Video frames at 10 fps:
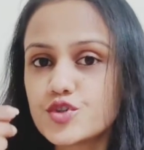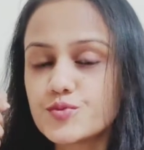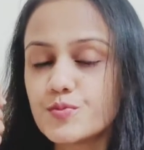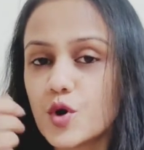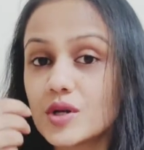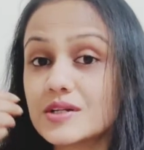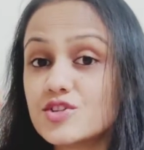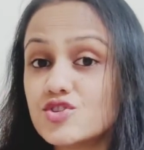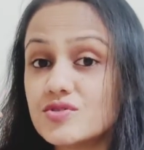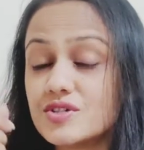small
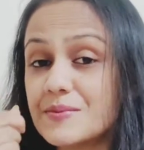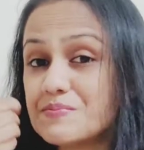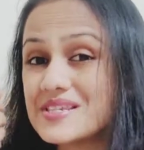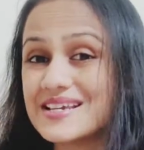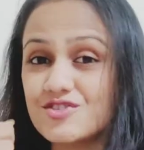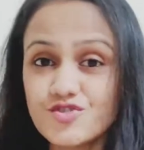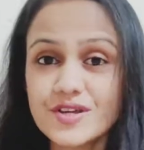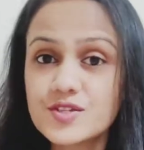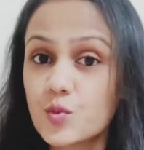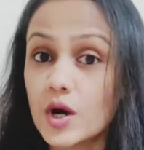tips and
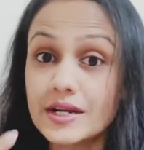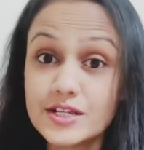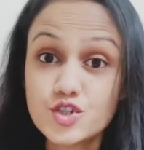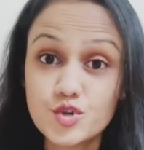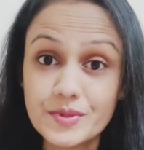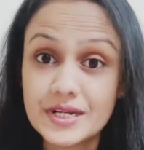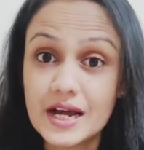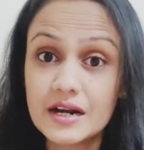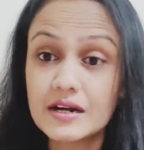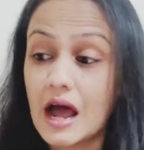tricks, what needs to be
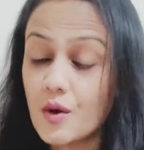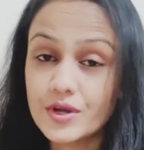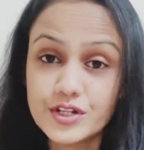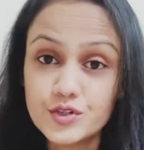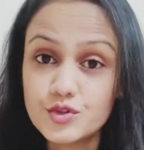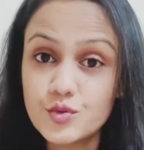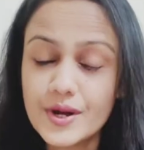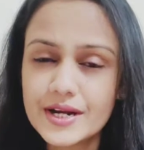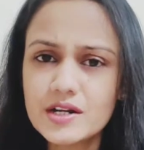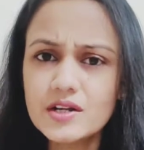done, how can you
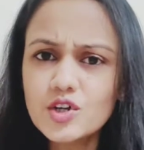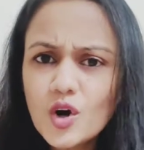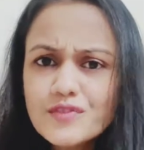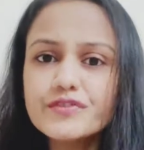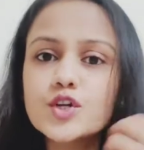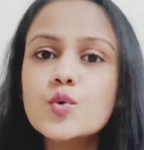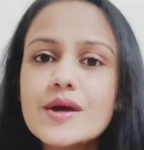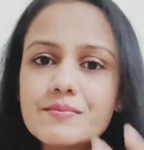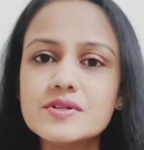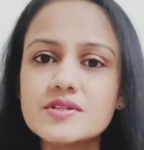do it, a lot of
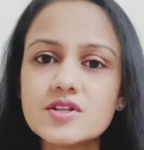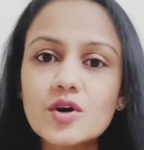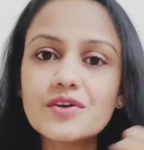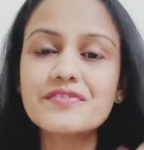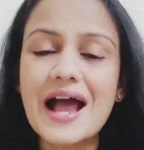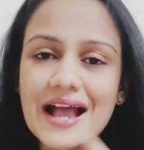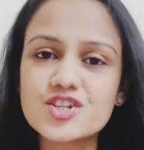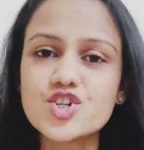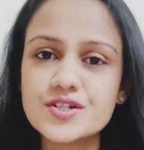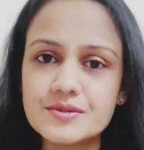doables, a lot of
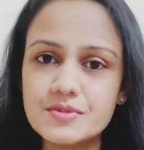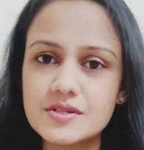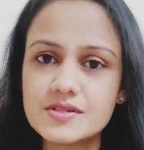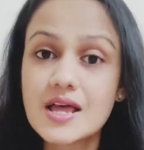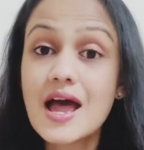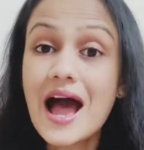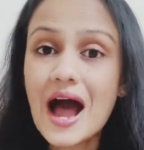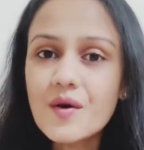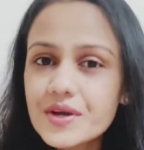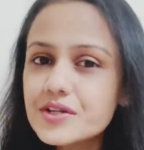actionables,
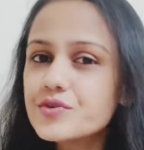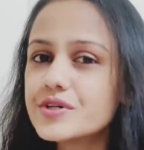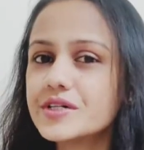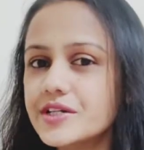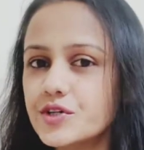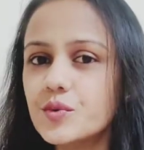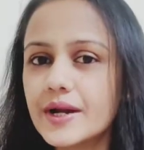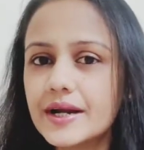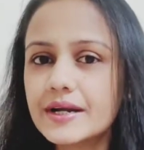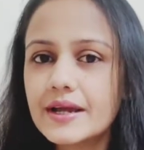how can you really
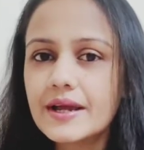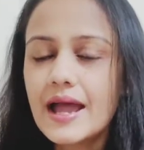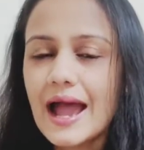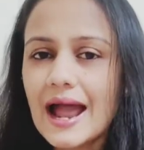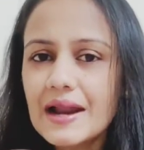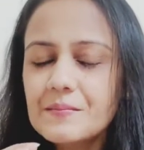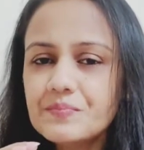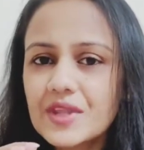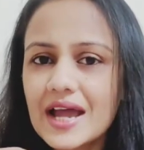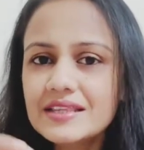do it.
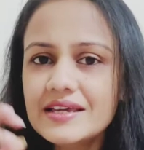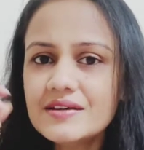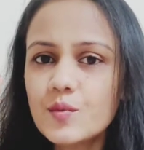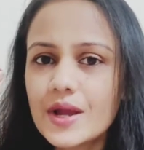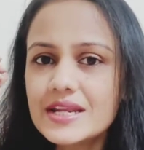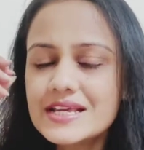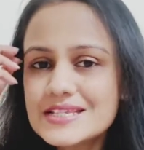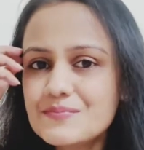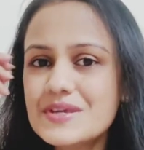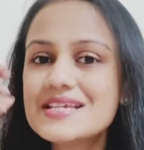And I think when
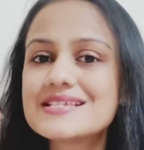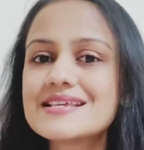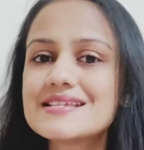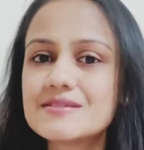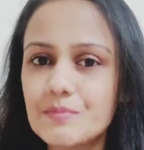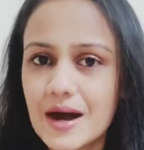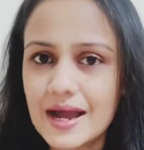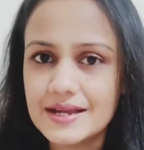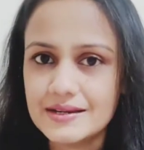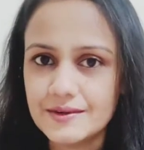he speaks his
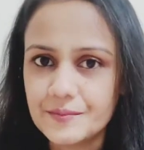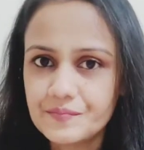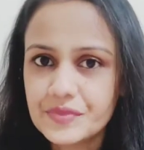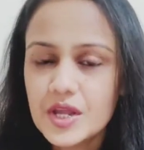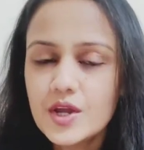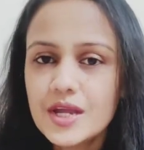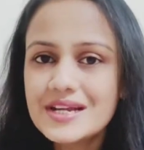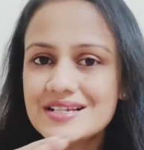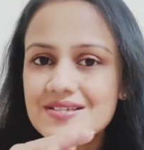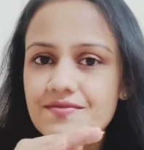mind,
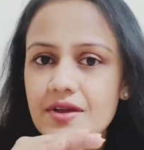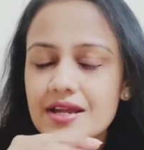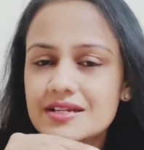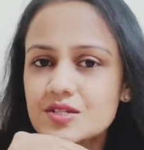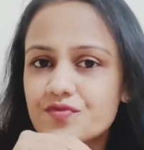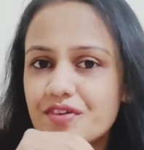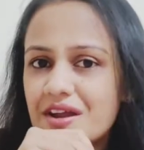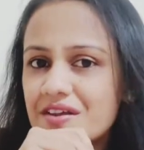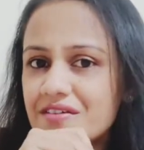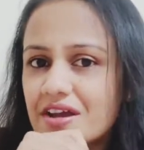it is
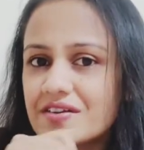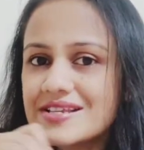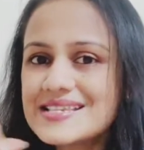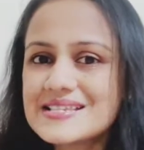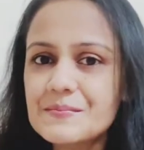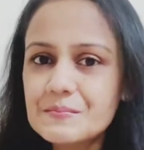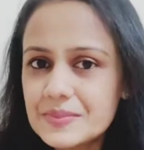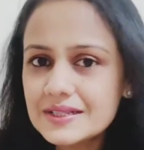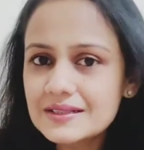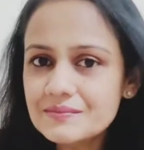very, very
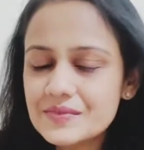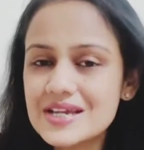simple,